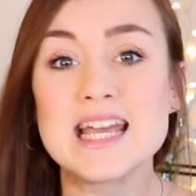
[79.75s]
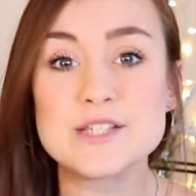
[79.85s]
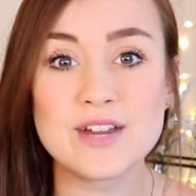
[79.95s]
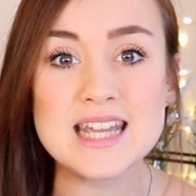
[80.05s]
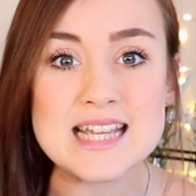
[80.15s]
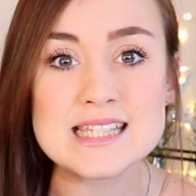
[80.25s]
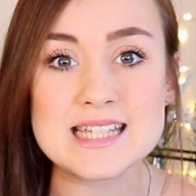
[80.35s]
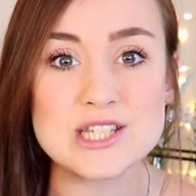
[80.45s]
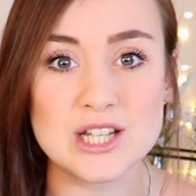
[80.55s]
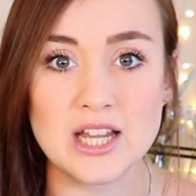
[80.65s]
it's very
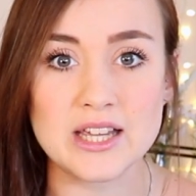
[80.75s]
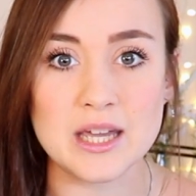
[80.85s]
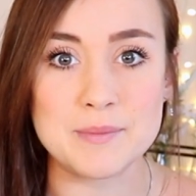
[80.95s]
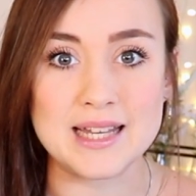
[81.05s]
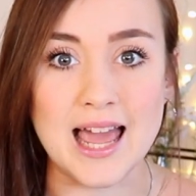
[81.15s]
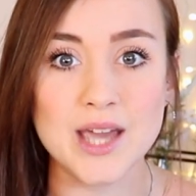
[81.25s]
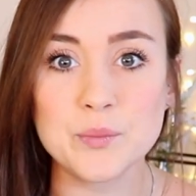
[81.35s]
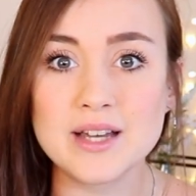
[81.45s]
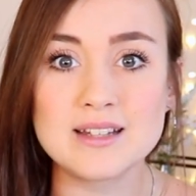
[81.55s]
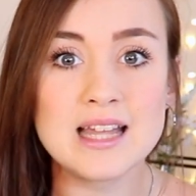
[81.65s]
easy to look and be like,
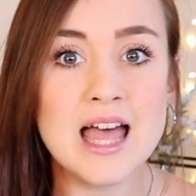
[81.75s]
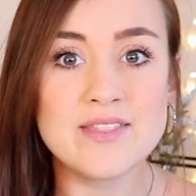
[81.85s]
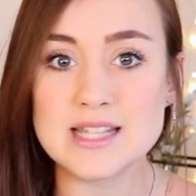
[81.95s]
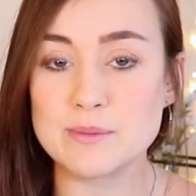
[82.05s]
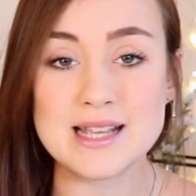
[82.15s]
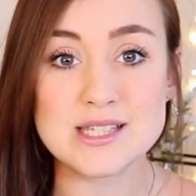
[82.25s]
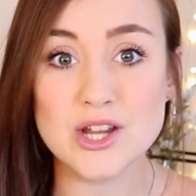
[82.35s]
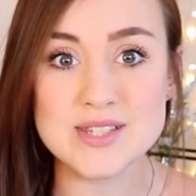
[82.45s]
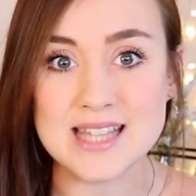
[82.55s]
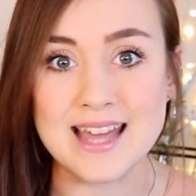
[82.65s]
well, this makes
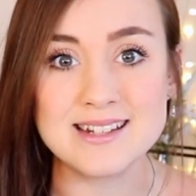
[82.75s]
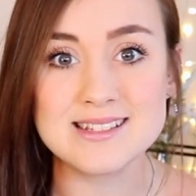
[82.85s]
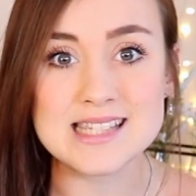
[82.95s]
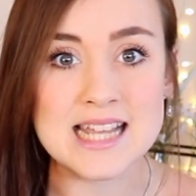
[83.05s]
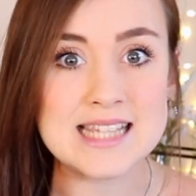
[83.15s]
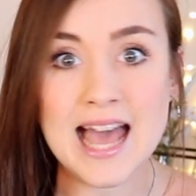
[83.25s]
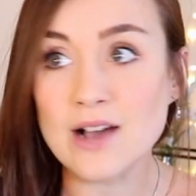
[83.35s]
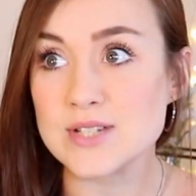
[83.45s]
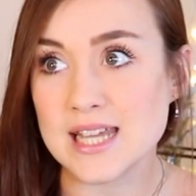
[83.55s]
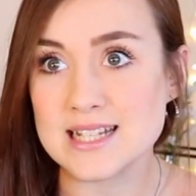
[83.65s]
no sense, it's
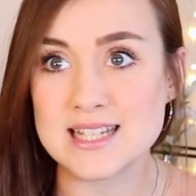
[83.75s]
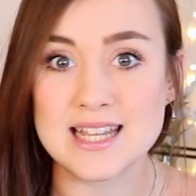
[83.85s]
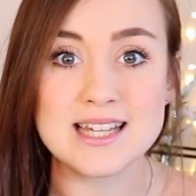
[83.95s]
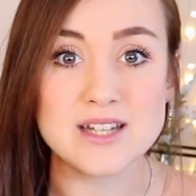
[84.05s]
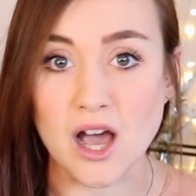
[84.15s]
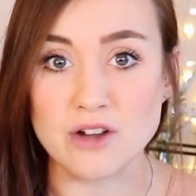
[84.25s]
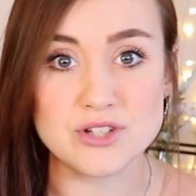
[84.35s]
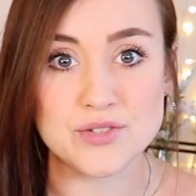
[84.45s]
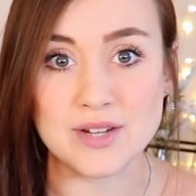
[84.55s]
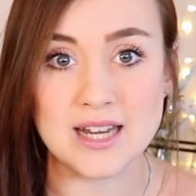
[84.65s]
outdated, I'll
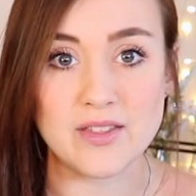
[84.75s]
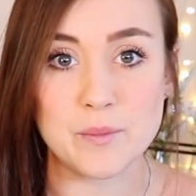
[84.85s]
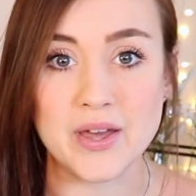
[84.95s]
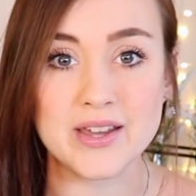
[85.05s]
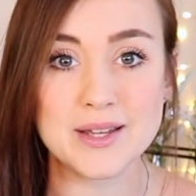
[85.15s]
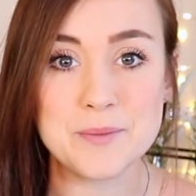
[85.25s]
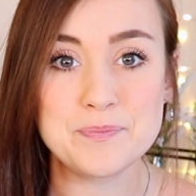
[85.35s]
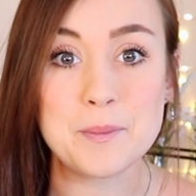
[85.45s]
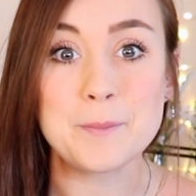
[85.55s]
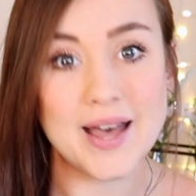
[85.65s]
just read another book.
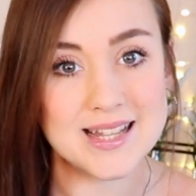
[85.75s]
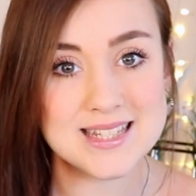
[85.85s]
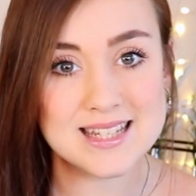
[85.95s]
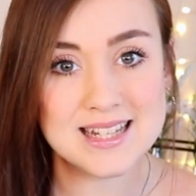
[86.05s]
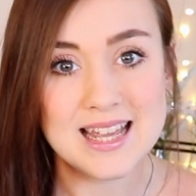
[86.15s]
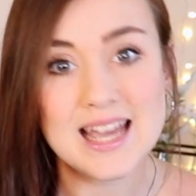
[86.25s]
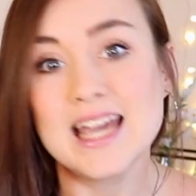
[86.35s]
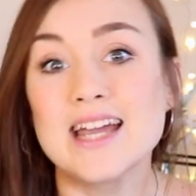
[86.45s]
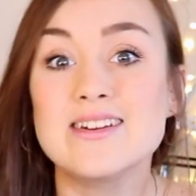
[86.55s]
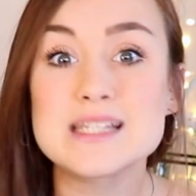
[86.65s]
But
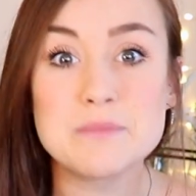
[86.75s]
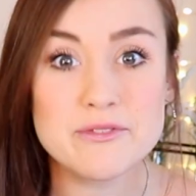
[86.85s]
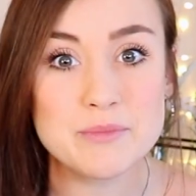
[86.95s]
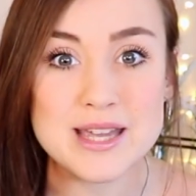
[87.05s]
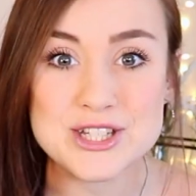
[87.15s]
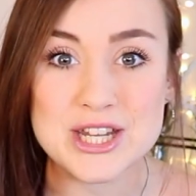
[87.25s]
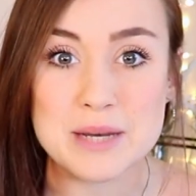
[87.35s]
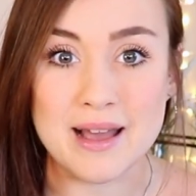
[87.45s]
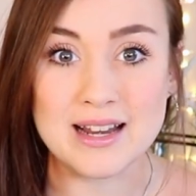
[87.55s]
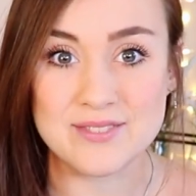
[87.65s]
here is some information
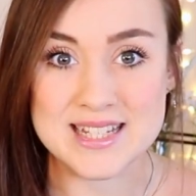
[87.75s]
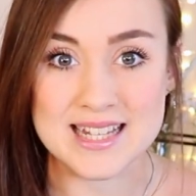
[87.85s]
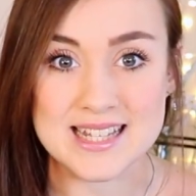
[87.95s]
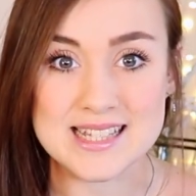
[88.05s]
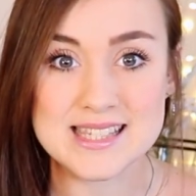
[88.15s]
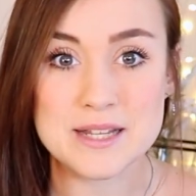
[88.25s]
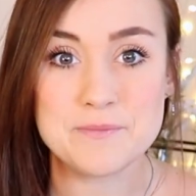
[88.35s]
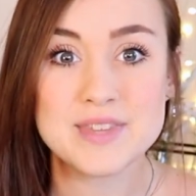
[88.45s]
about Leviticus.